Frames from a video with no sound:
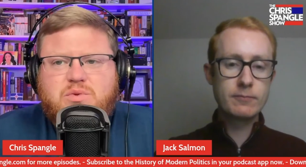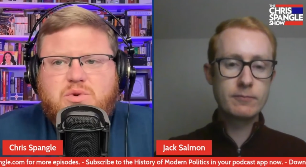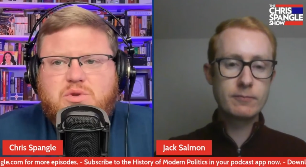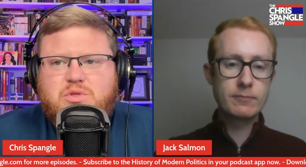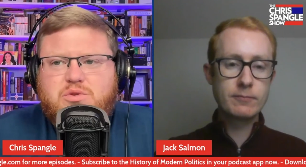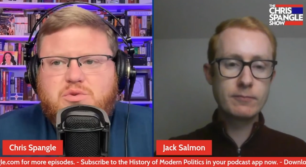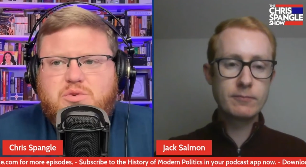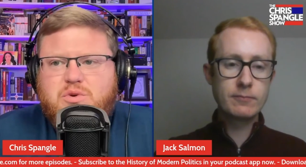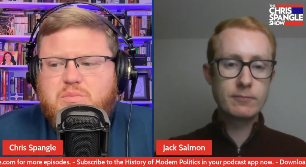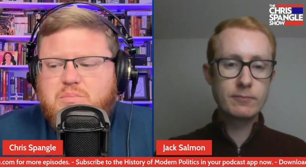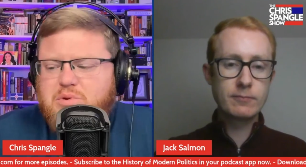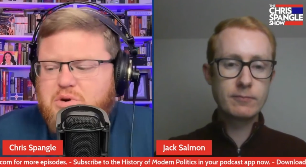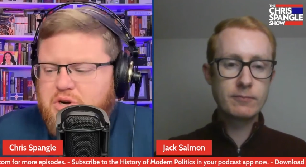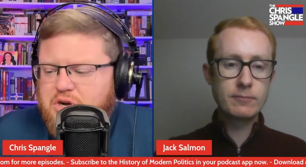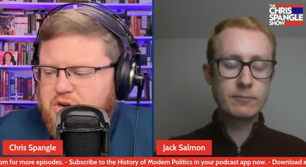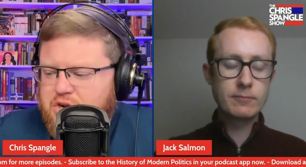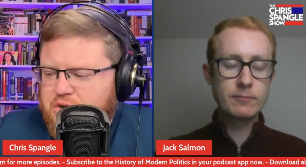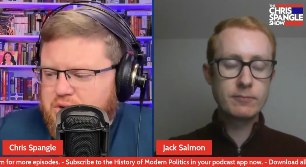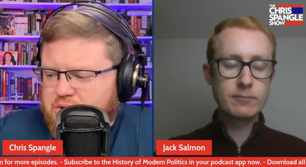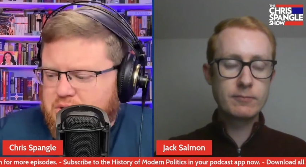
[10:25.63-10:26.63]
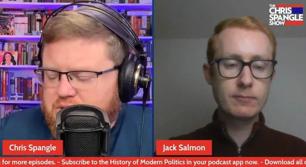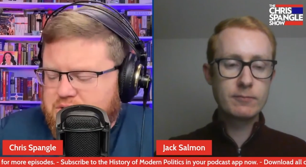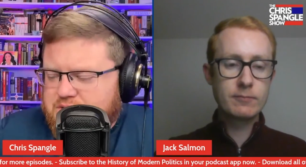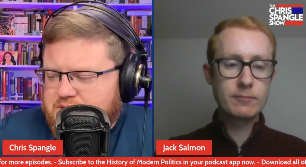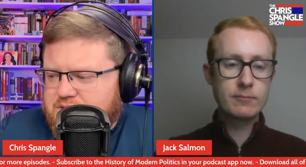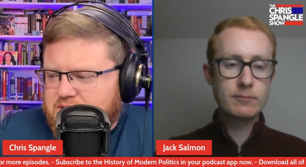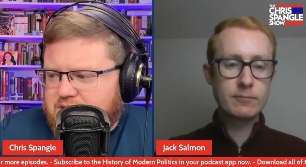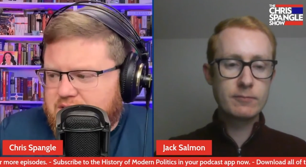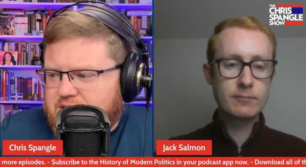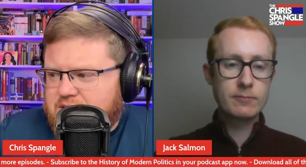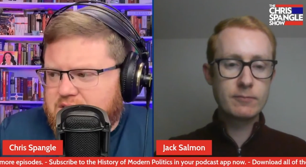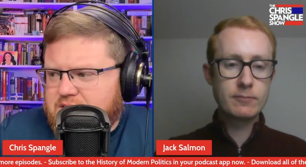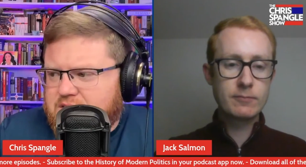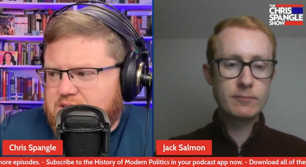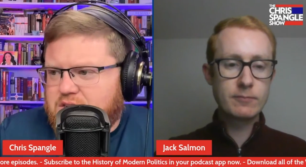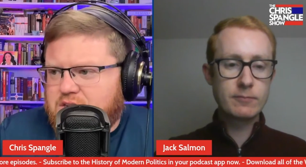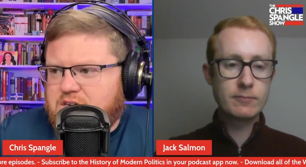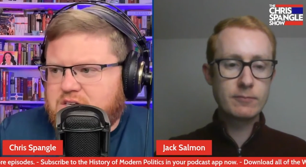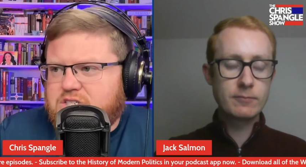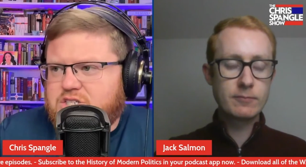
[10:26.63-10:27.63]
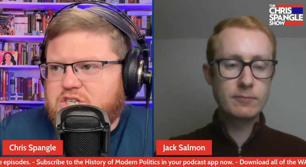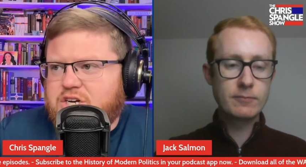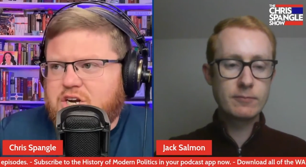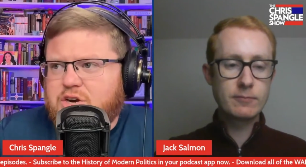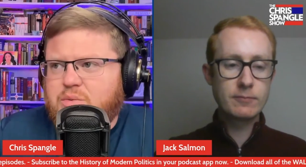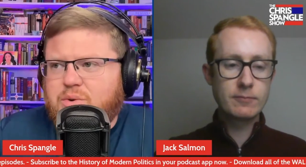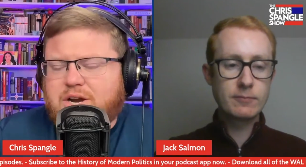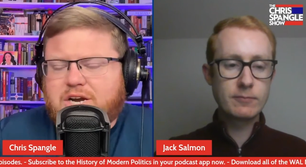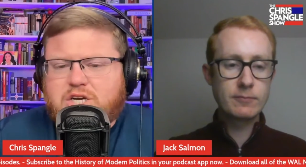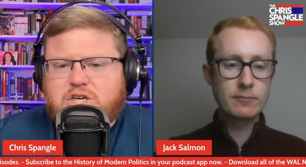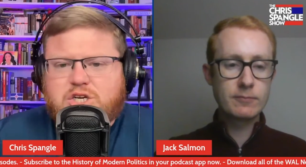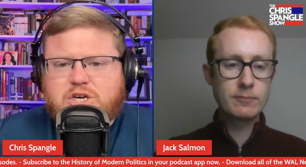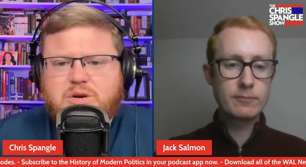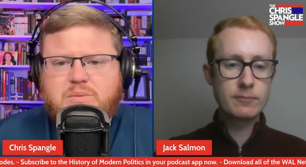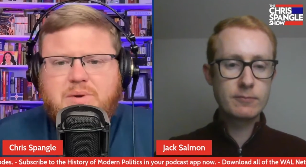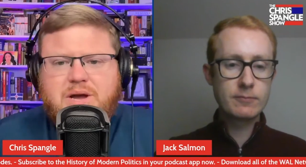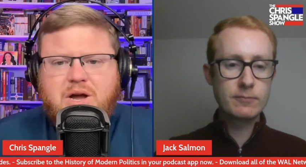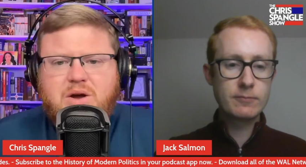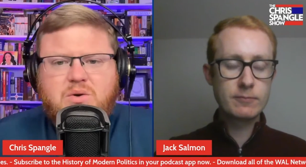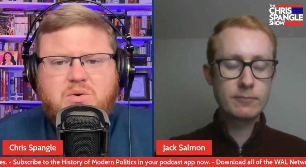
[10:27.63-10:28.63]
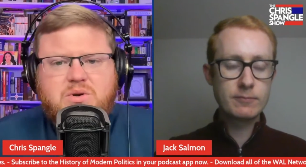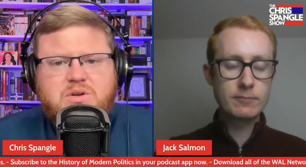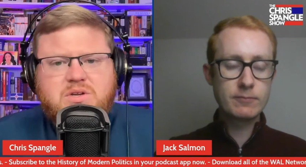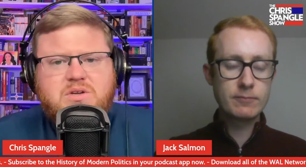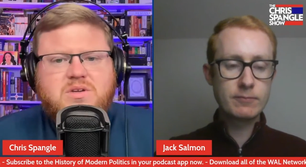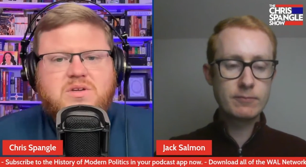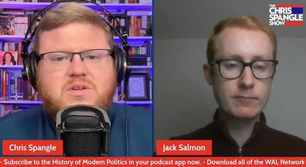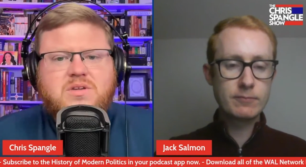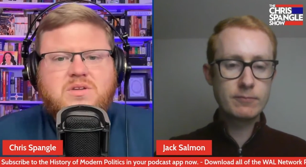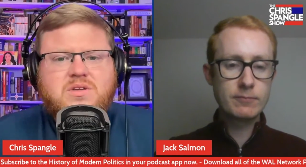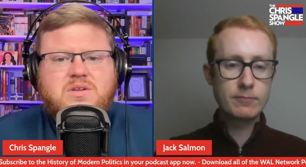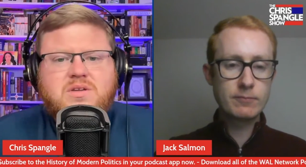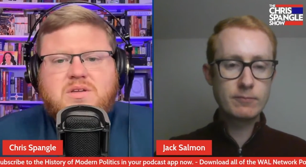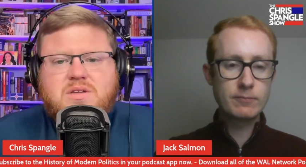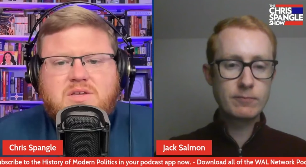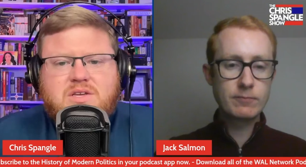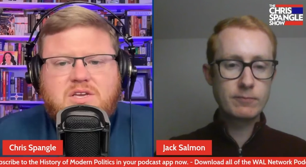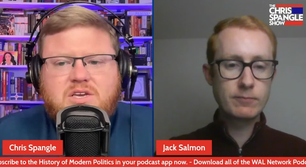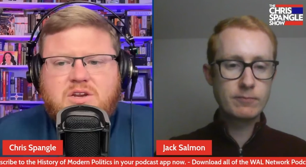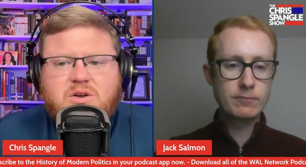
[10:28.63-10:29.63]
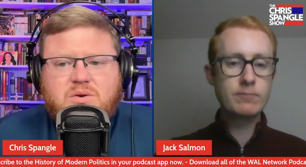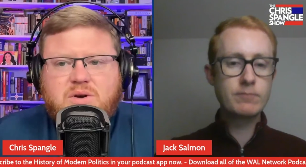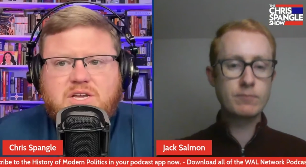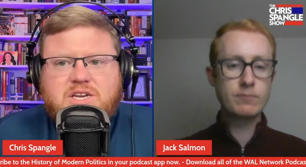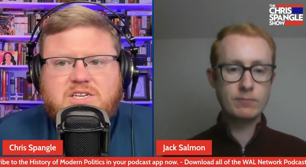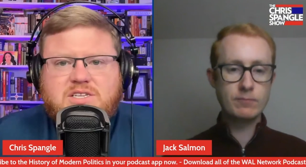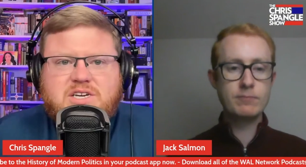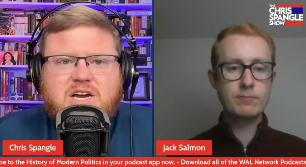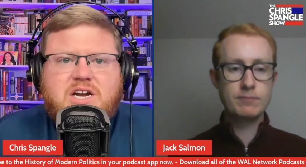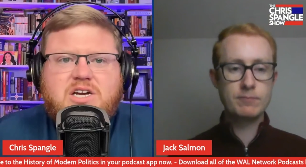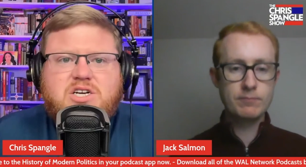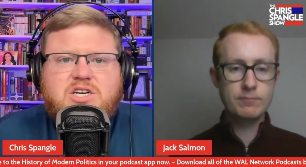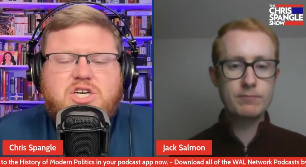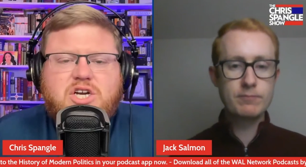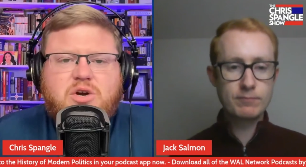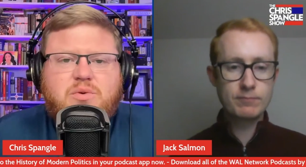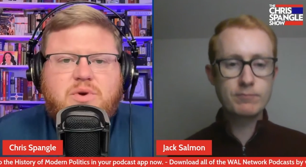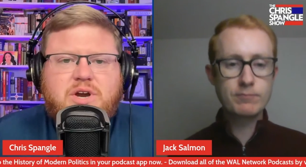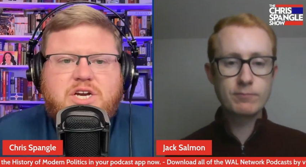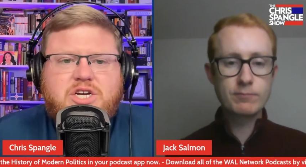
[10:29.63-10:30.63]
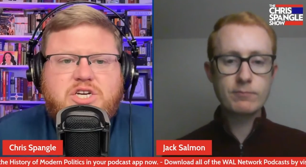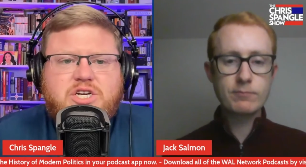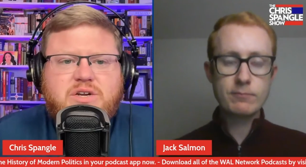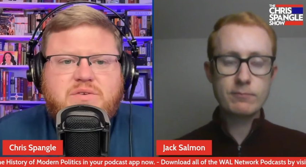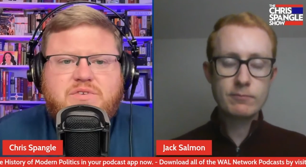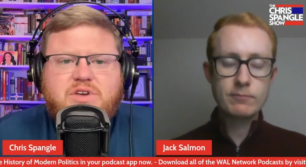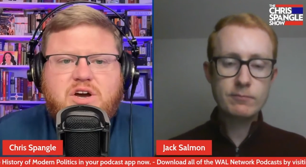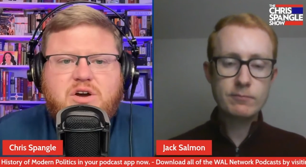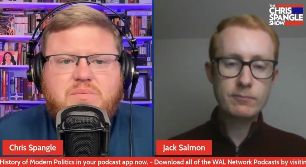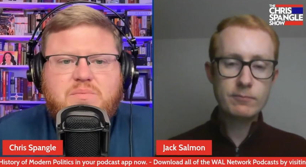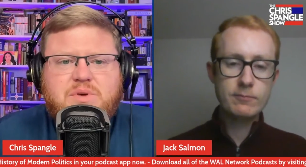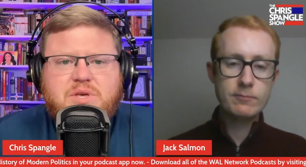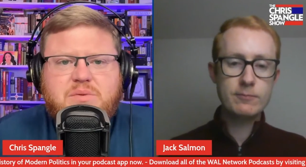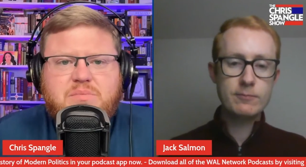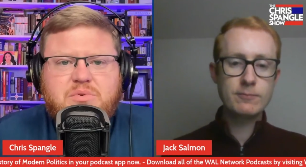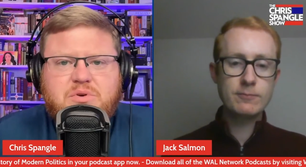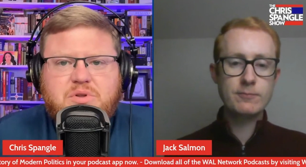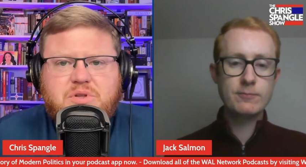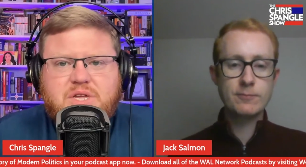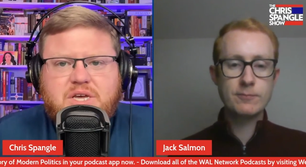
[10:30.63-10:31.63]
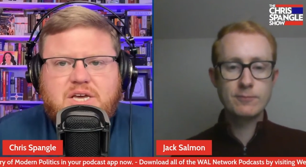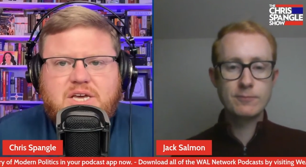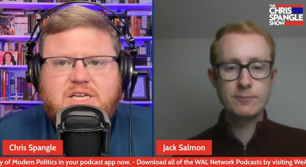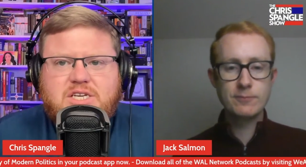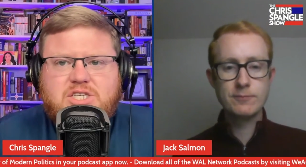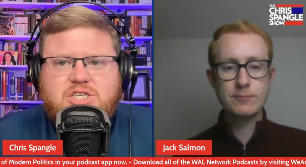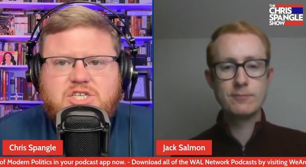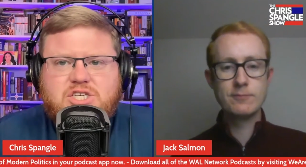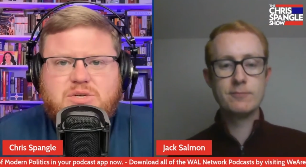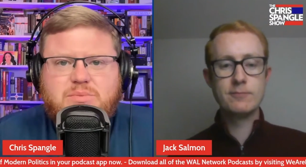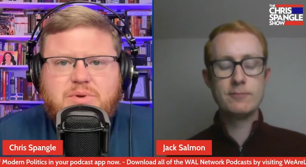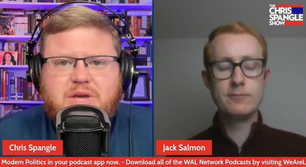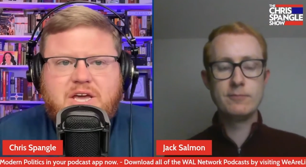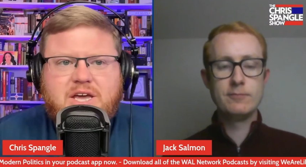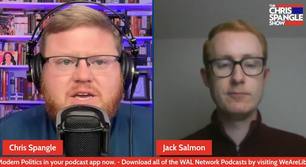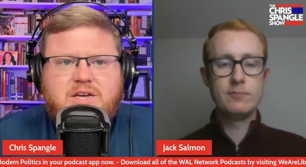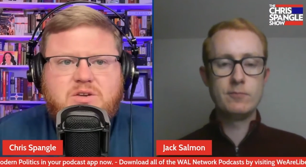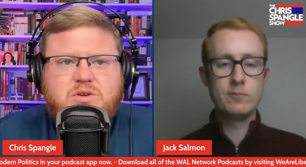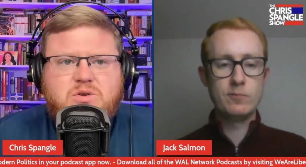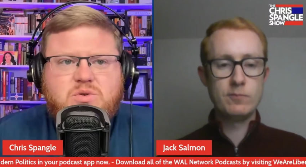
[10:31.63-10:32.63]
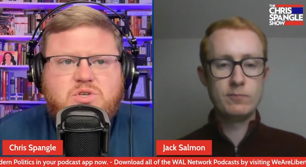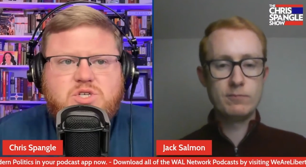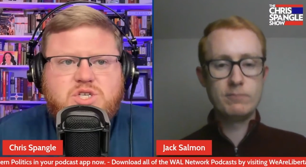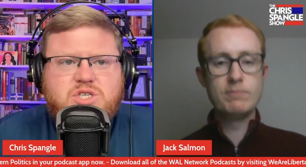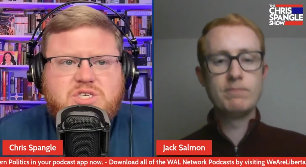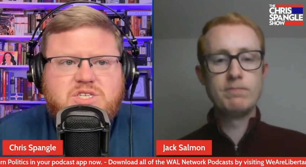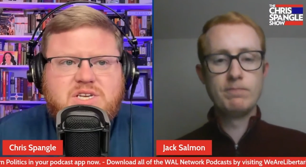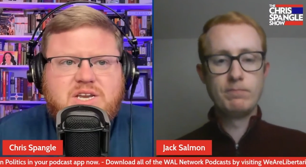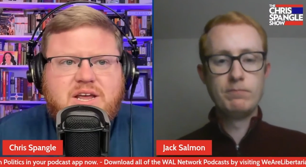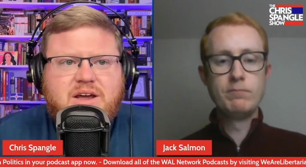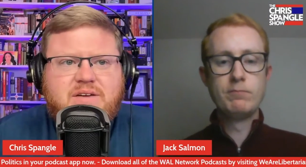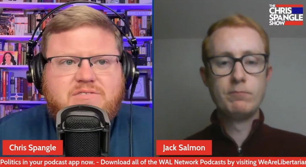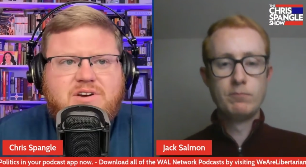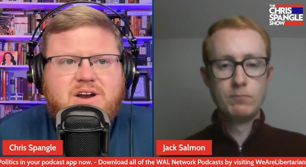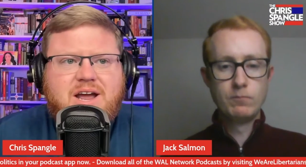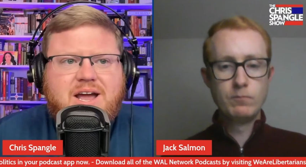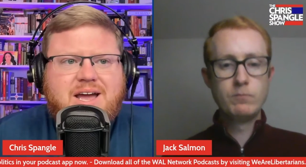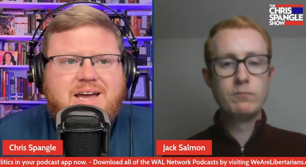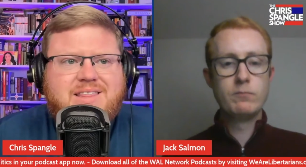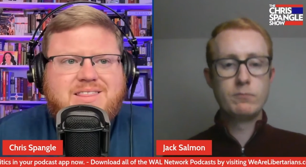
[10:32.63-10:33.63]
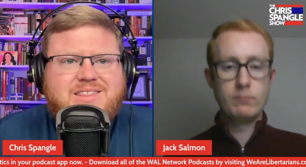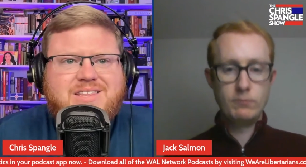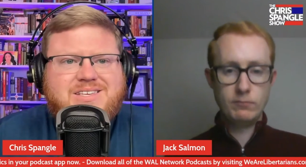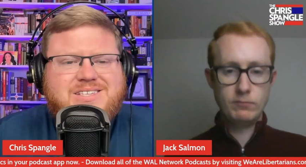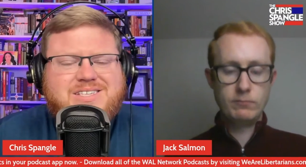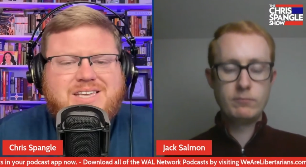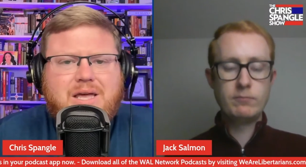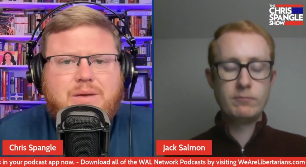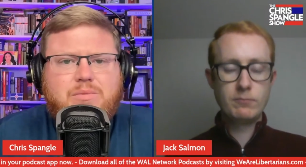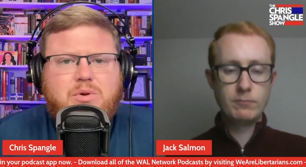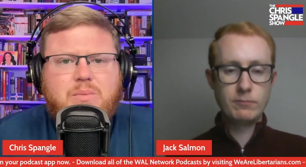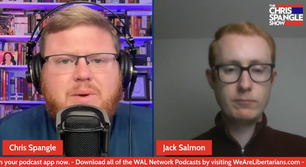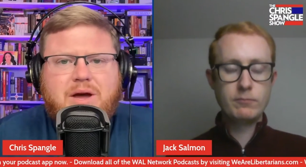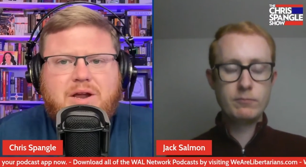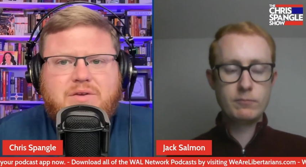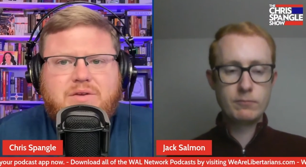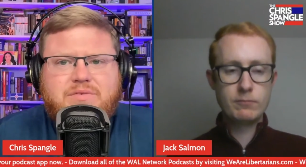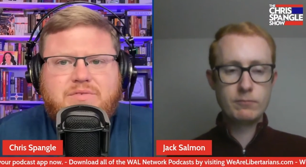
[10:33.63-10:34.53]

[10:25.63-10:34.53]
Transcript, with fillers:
Speaker 1: through a book called uh, "The Lost Generation" about you know an entire generation of young people in Japan who just never had the same amount of